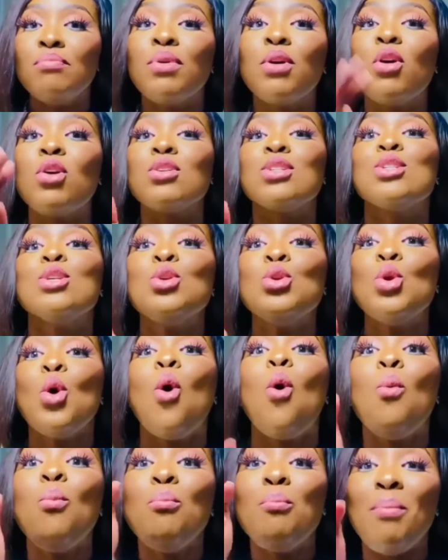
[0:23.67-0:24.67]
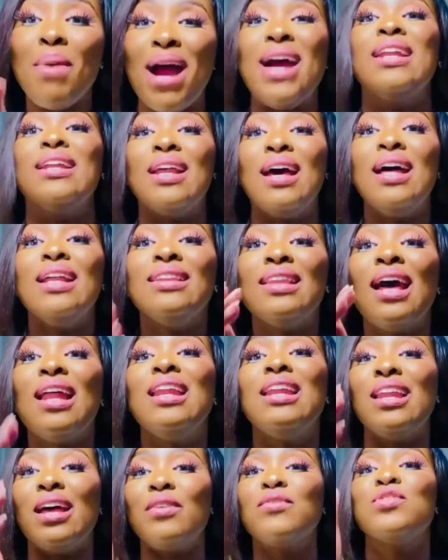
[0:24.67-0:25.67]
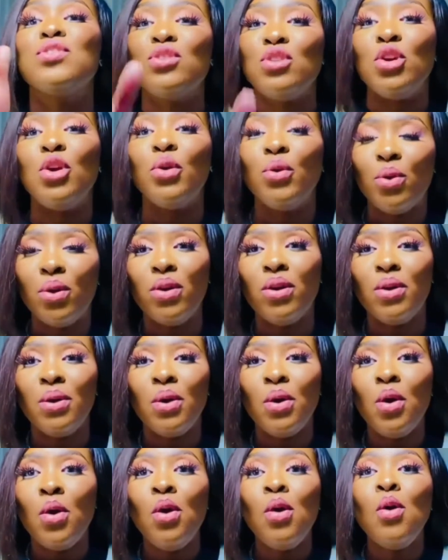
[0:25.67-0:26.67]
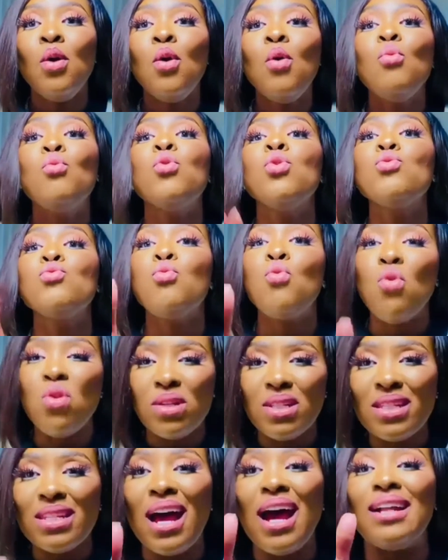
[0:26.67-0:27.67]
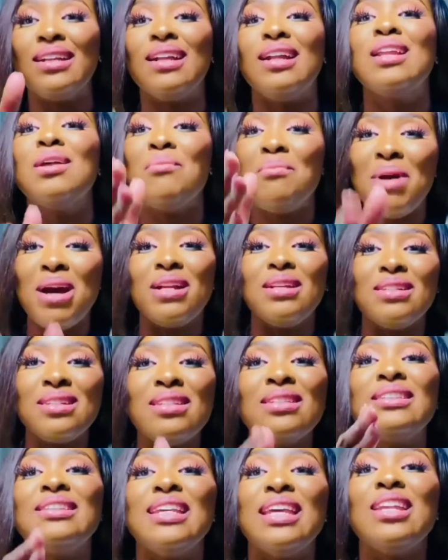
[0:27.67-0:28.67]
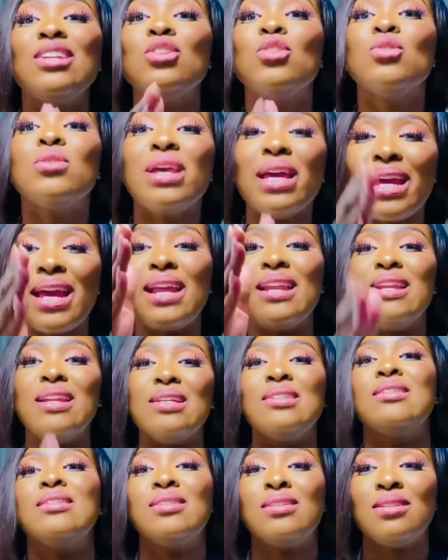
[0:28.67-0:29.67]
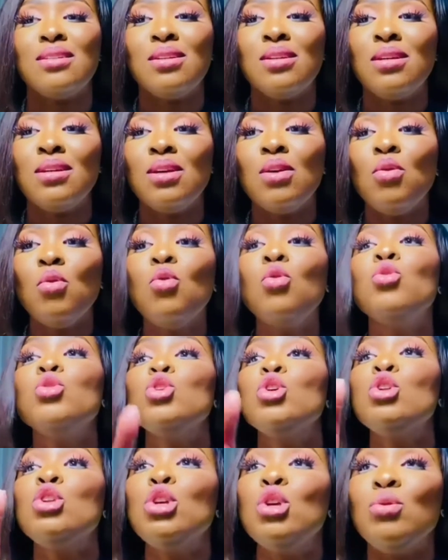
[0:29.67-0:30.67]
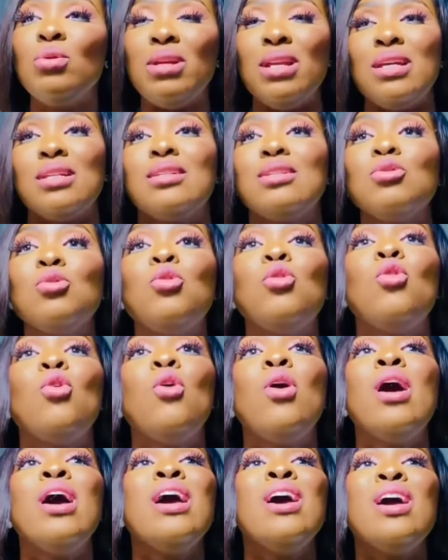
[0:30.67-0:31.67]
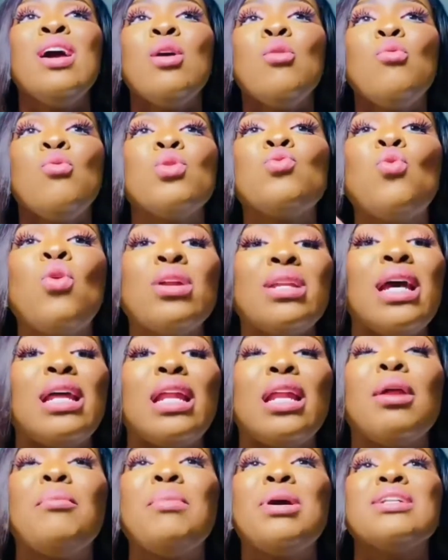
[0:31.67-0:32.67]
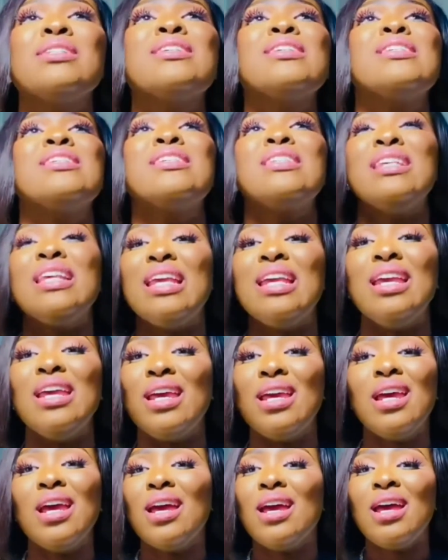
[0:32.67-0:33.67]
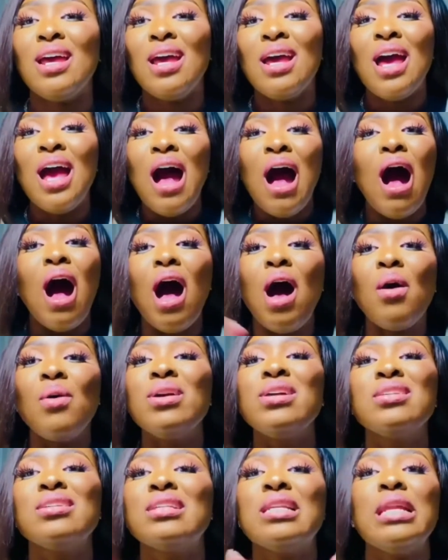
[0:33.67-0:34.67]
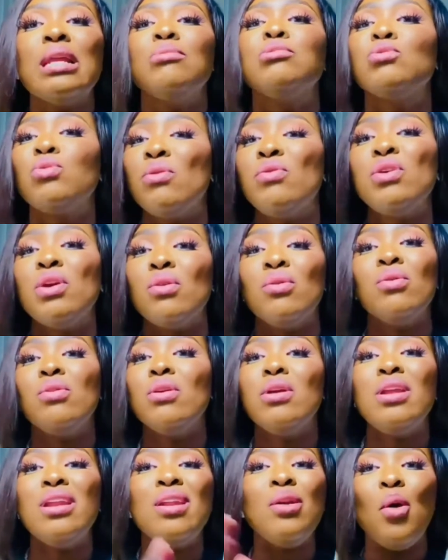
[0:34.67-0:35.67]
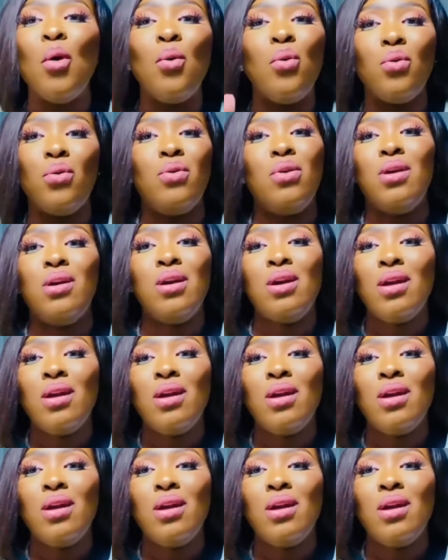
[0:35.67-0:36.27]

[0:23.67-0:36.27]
Because no man that loves you would want another man seeing your nakedness or your nudeness, or would want another man to see how he sleeps with you. No.